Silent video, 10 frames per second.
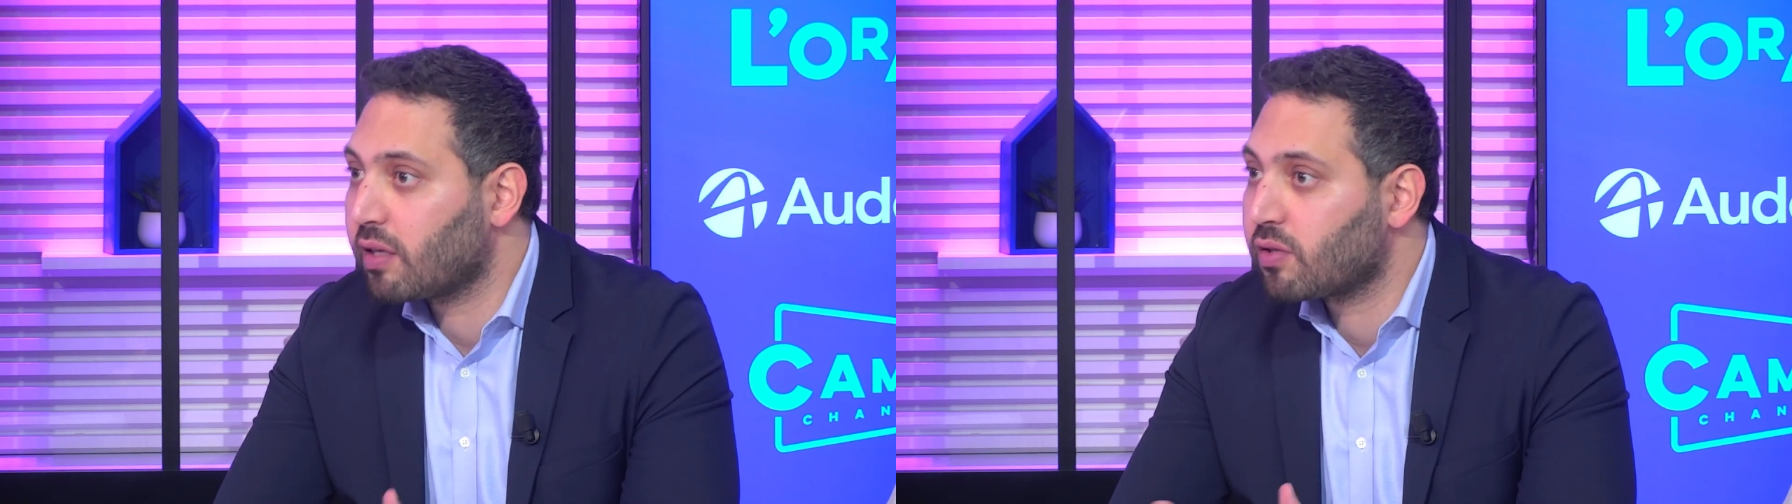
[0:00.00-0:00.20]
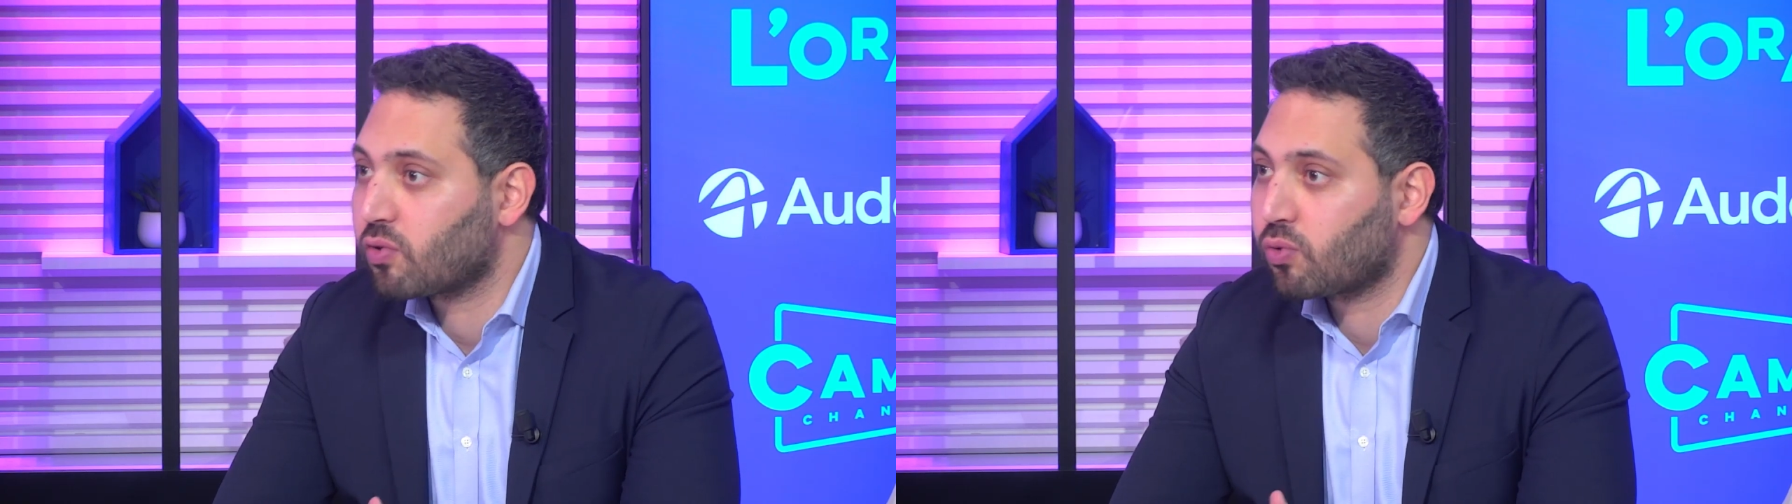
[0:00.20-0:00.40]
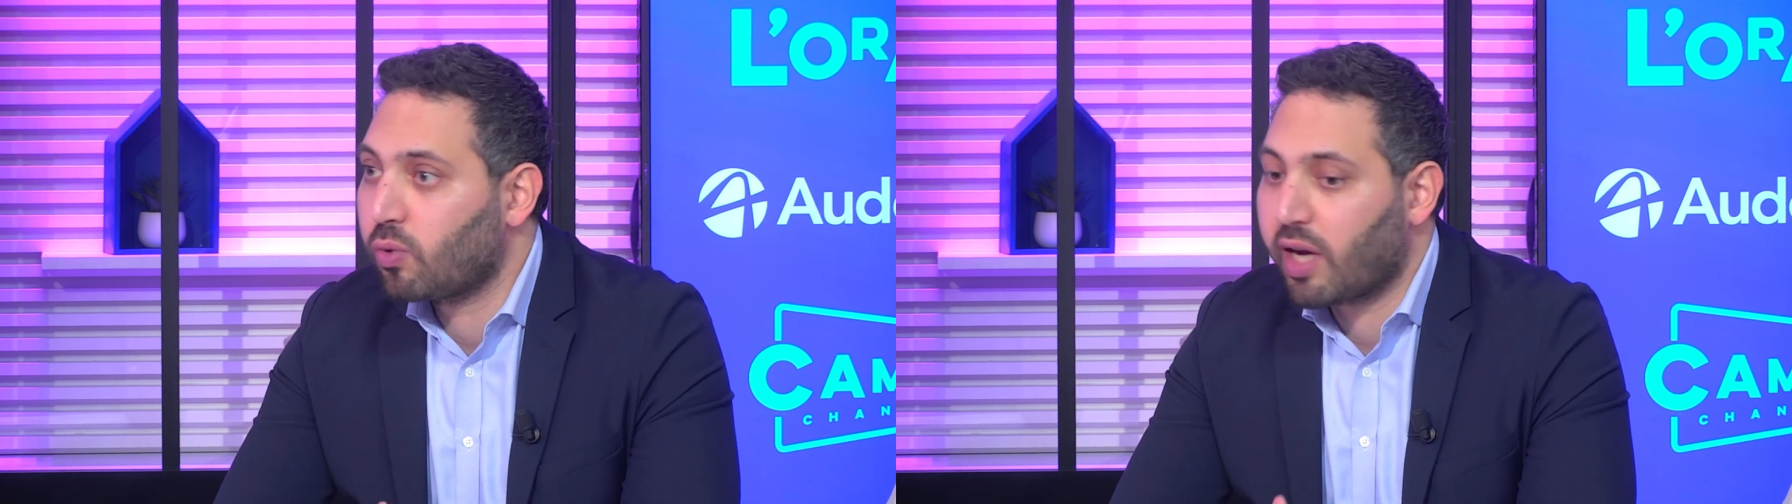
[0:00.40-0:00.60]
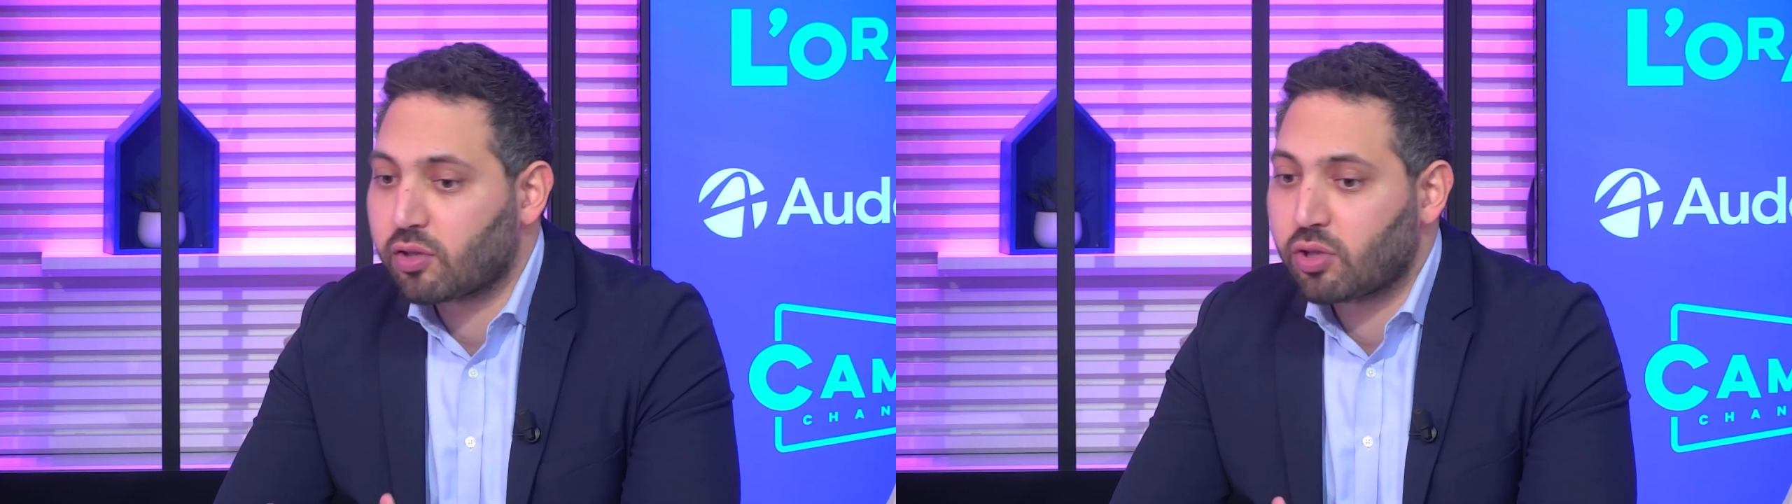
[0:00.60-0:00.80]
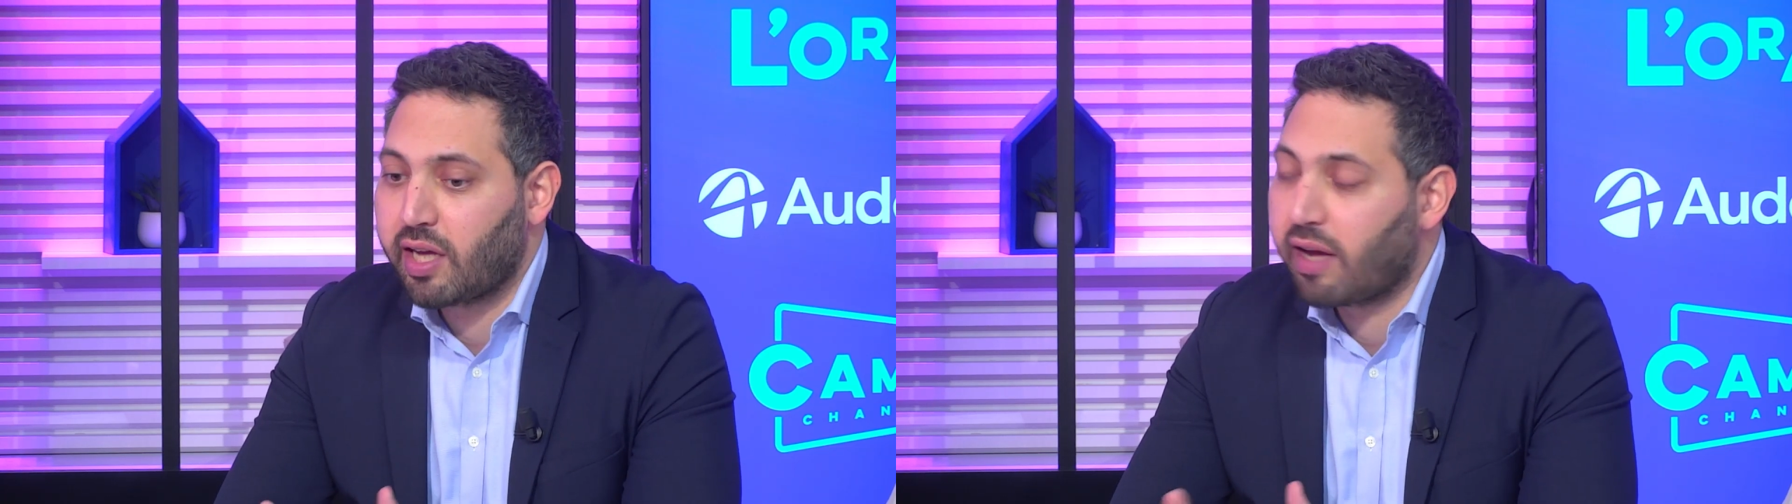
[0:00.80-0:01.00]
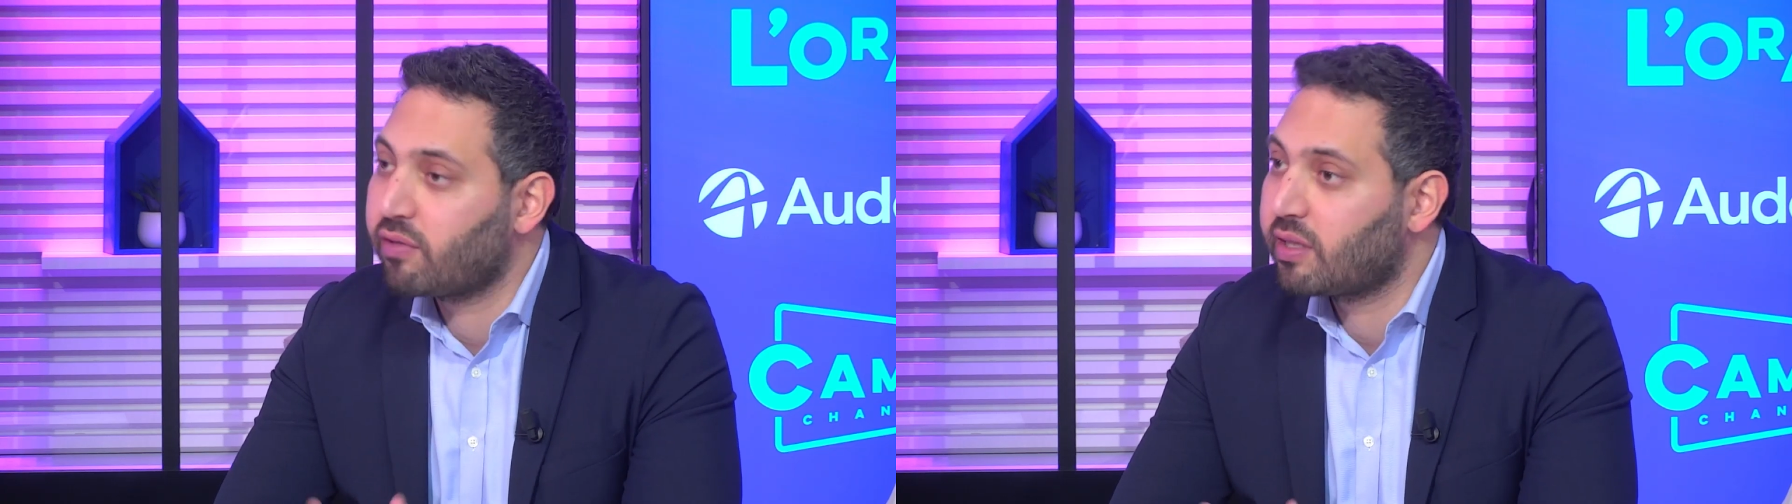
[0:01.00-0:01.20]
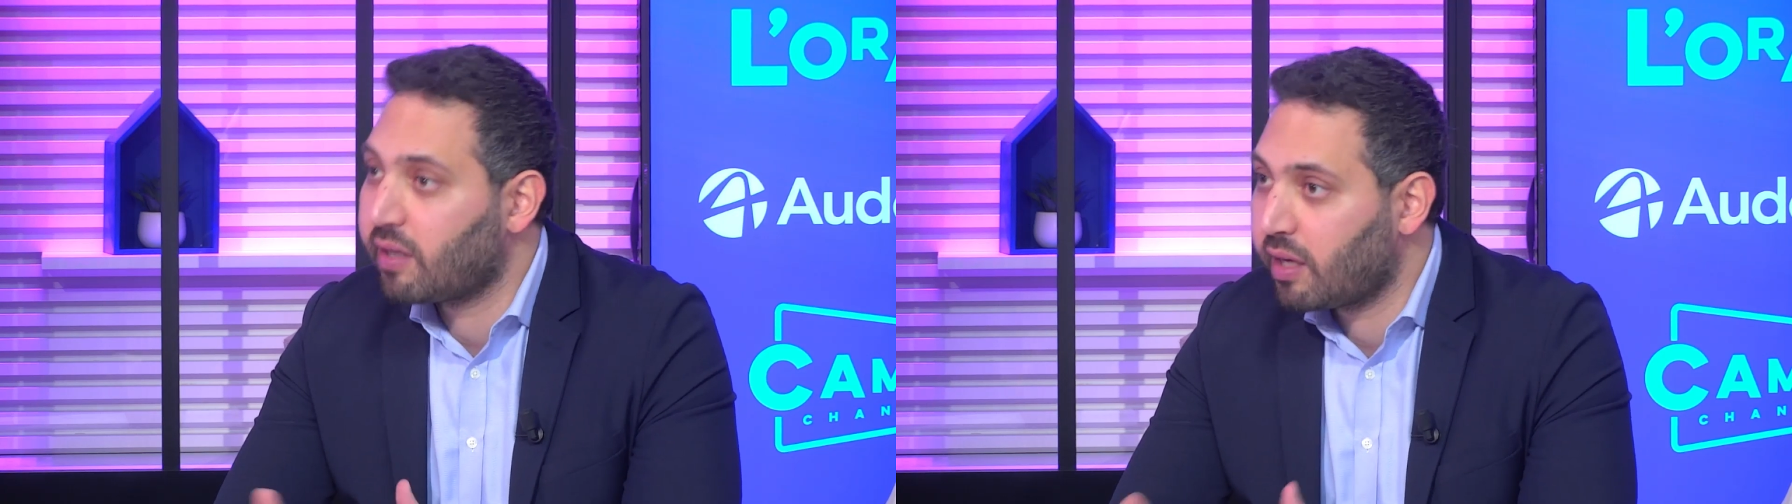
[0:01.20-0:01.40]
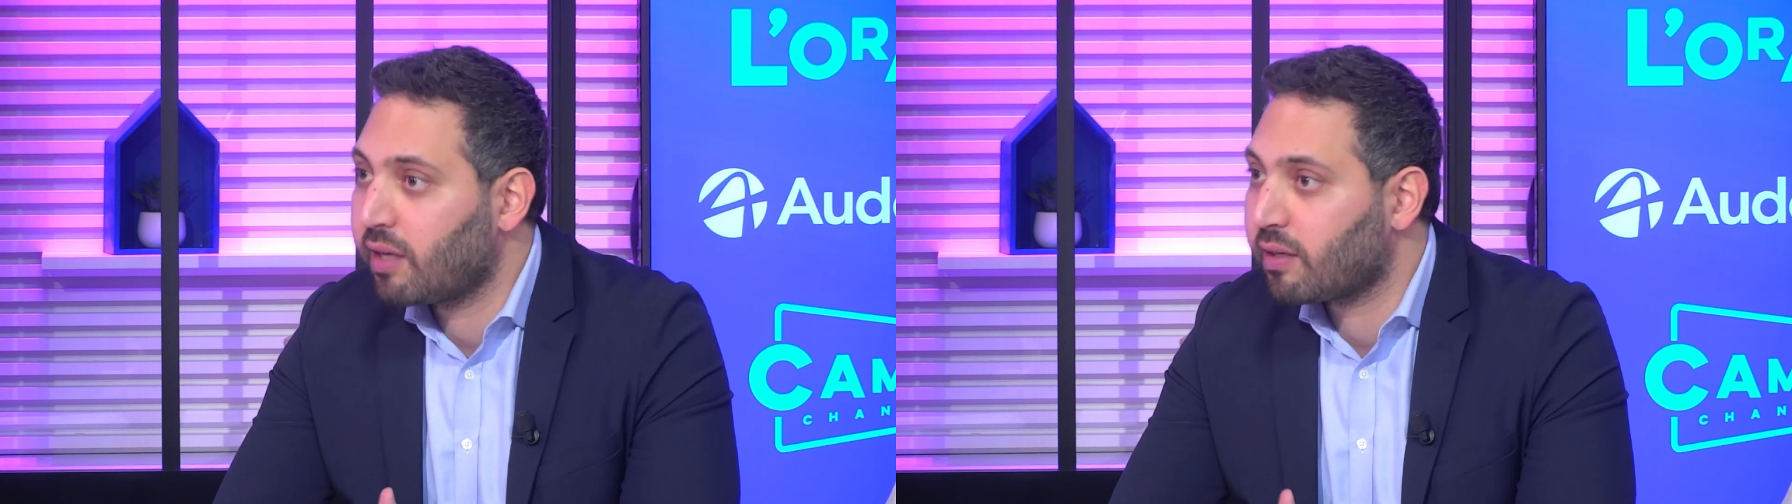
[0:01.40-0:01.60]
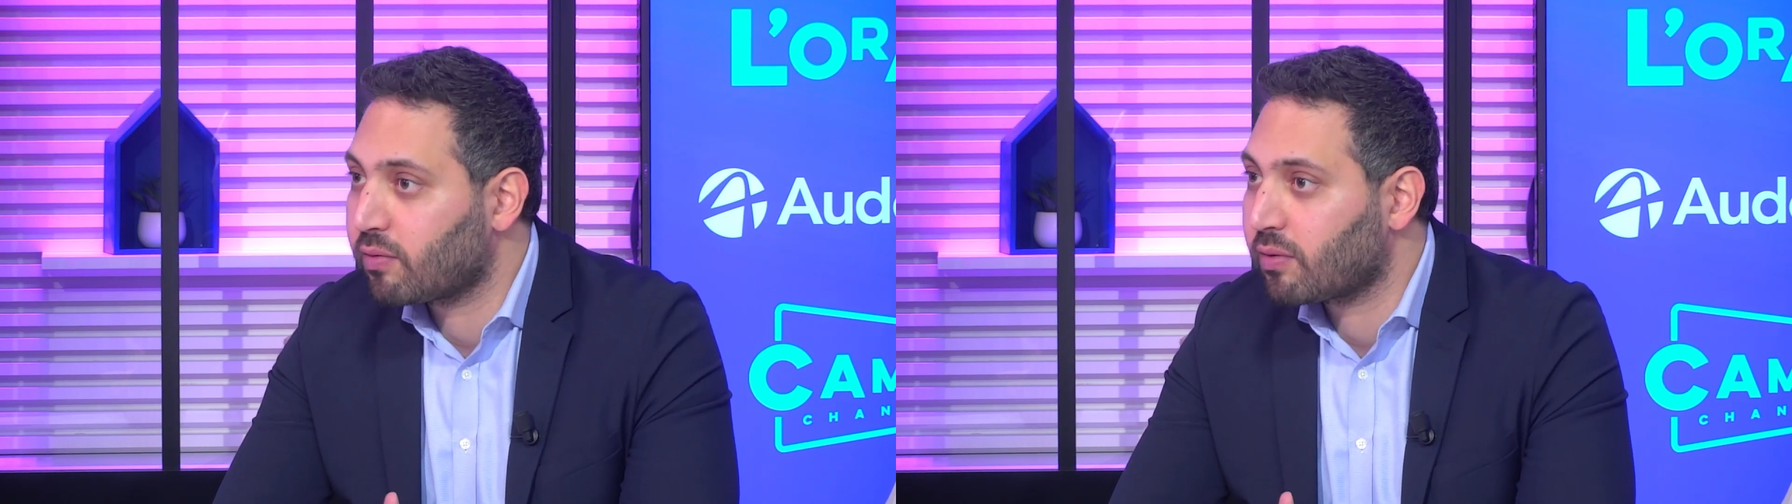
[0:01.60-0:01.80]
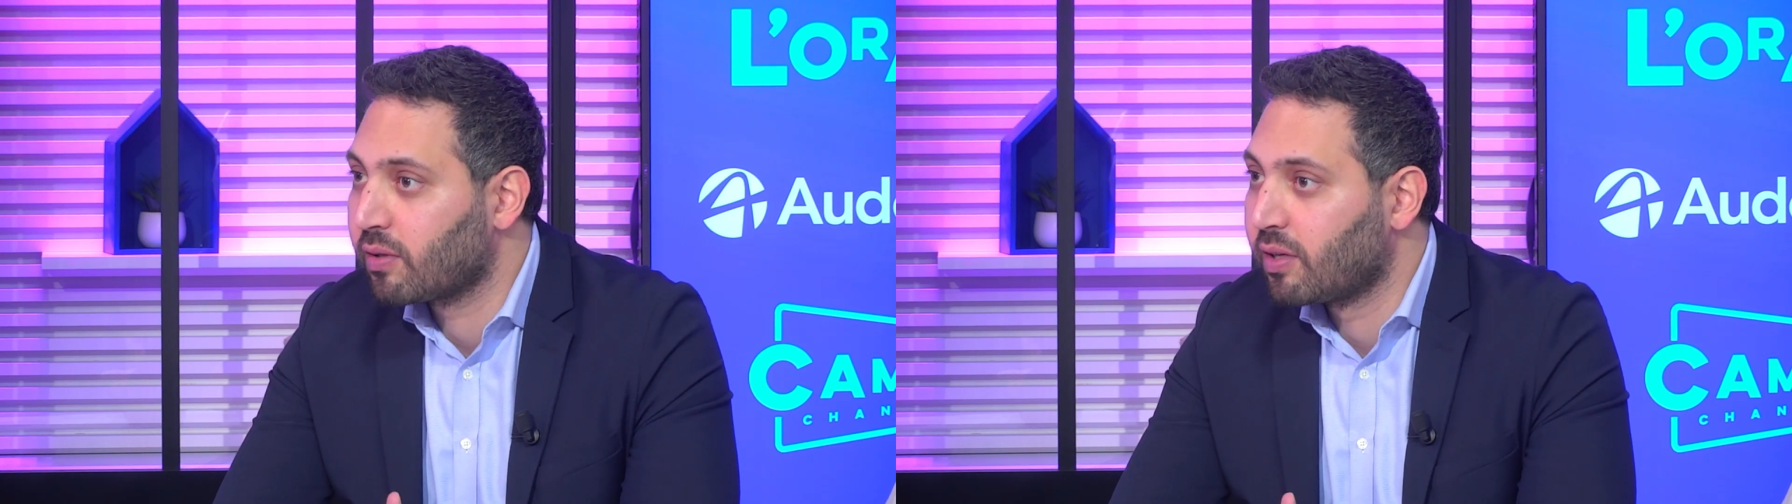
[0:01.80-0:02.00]
is to actually have a degree in
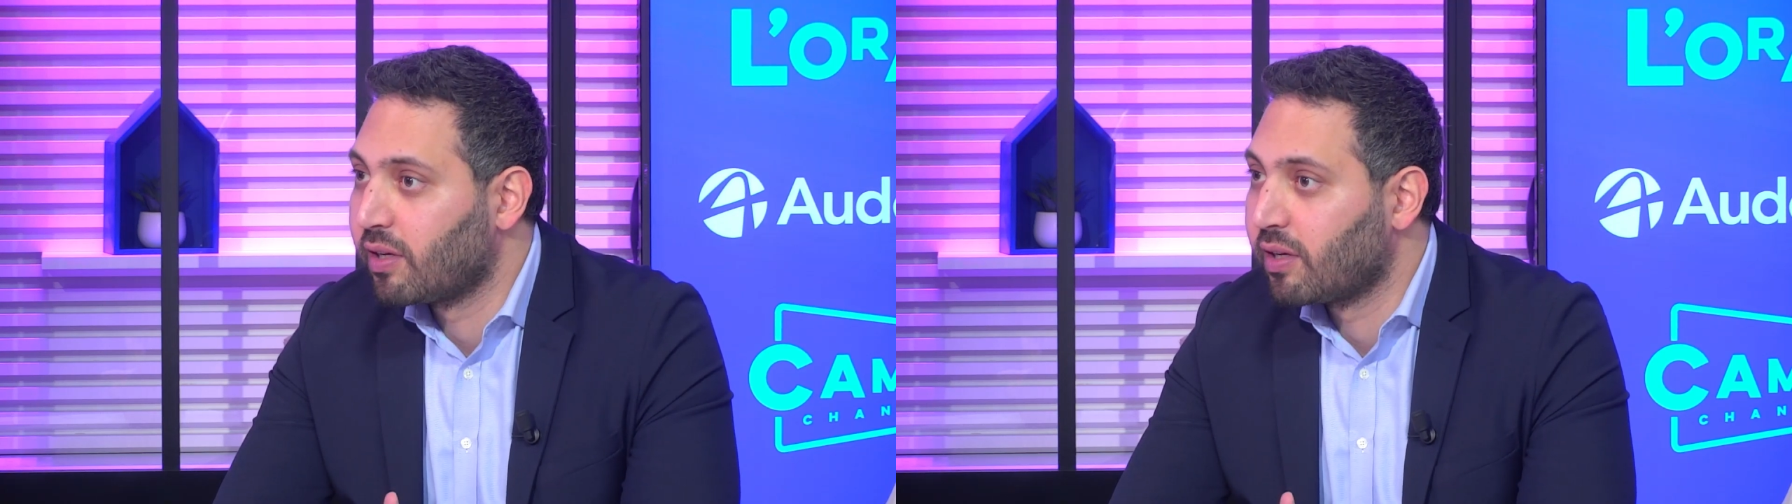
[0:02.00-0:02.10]
it.